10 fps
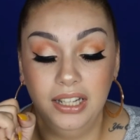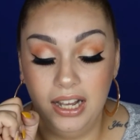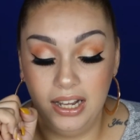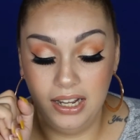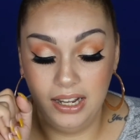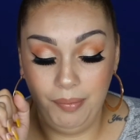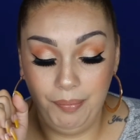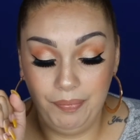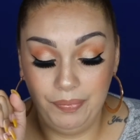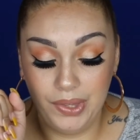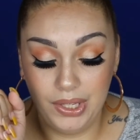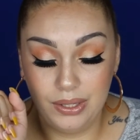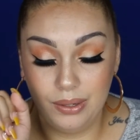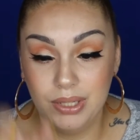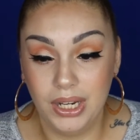
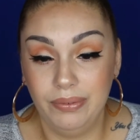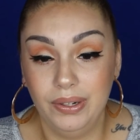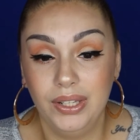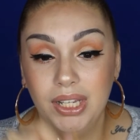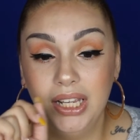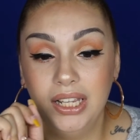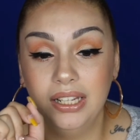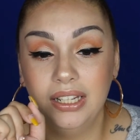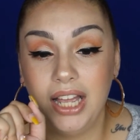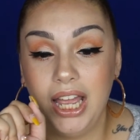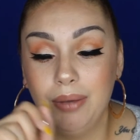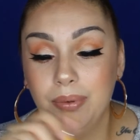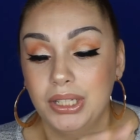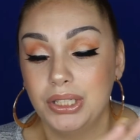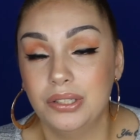so definitely I
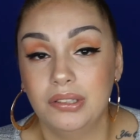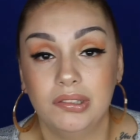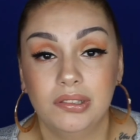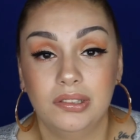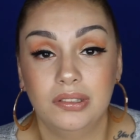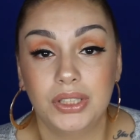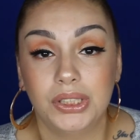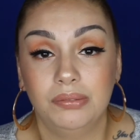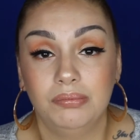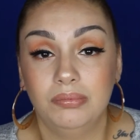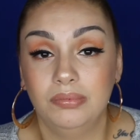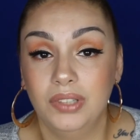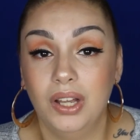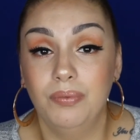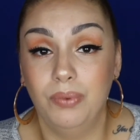would
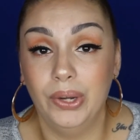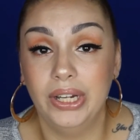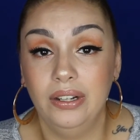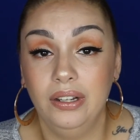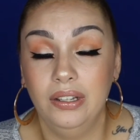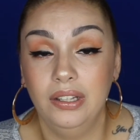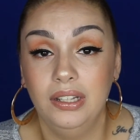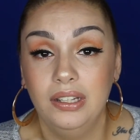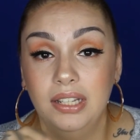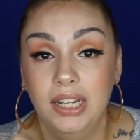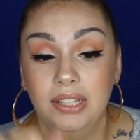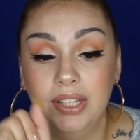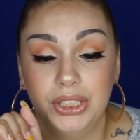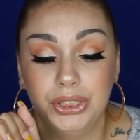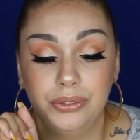avoid getting
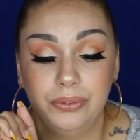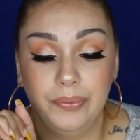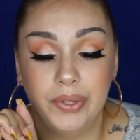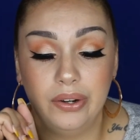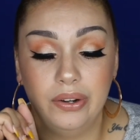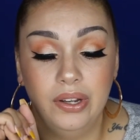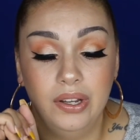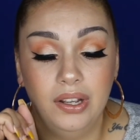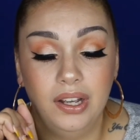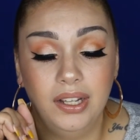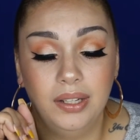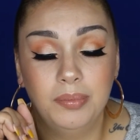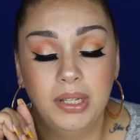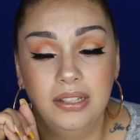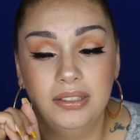lashes from there.
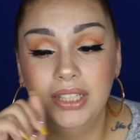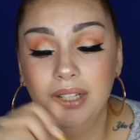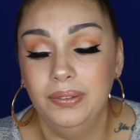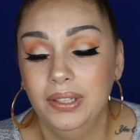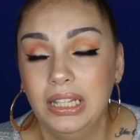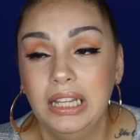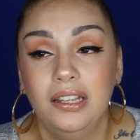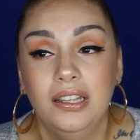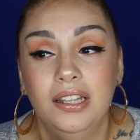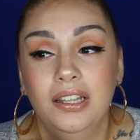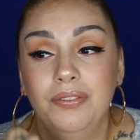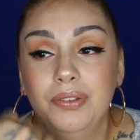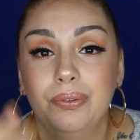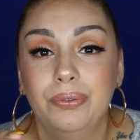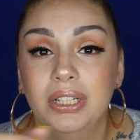Definitely
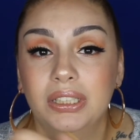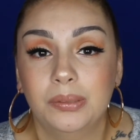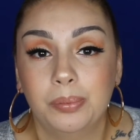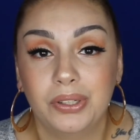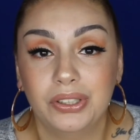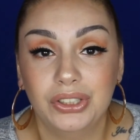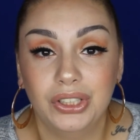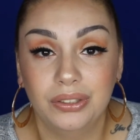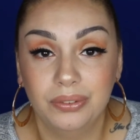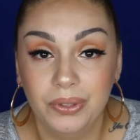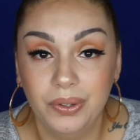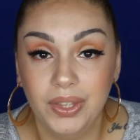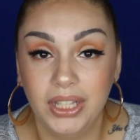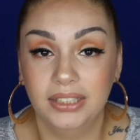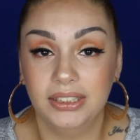feel free to splurge on a few
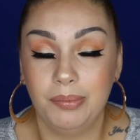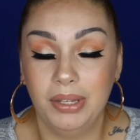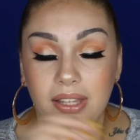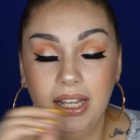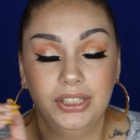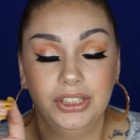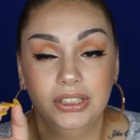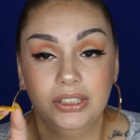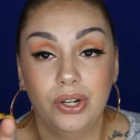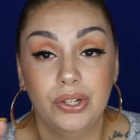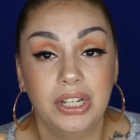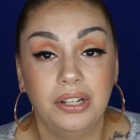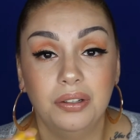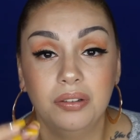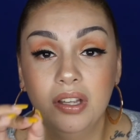things. I mean, lashes,
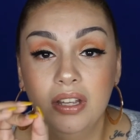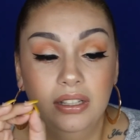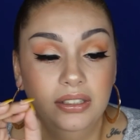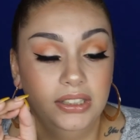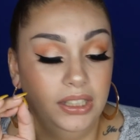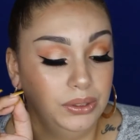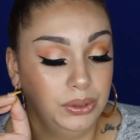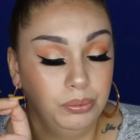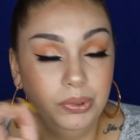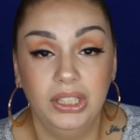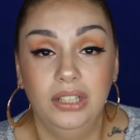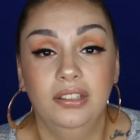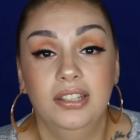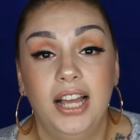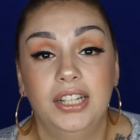Ardell sells really
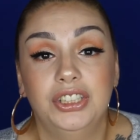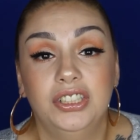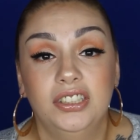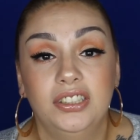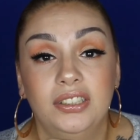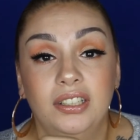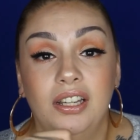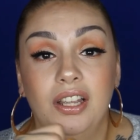good lashes